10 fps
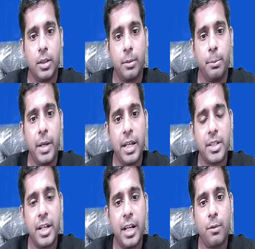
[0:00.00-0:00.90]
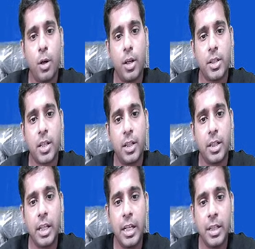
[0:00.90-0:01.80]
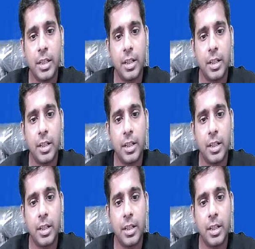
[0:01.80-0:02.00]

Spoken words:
base date was 13th